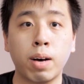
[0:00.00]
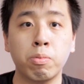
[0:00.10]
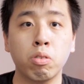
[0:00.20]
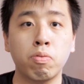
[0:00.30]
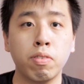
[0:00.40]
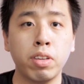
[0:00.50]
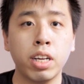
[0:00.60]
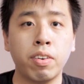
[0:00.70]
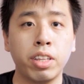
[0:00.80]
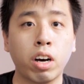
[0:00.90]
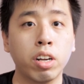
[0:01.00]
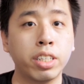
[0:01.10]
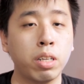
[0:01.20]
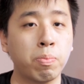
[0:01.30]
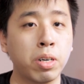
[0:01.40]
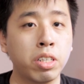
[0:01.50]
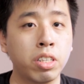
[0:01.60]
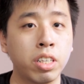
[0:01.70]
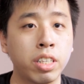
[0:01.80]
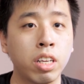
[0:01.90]
up to $1,500 in
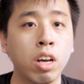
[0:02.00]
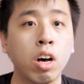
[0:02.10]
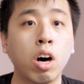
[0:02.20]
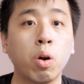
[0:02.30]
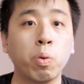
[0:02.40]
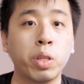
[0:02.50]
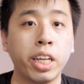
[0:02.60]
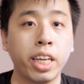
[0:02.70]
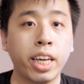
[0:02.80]
purchases on rotating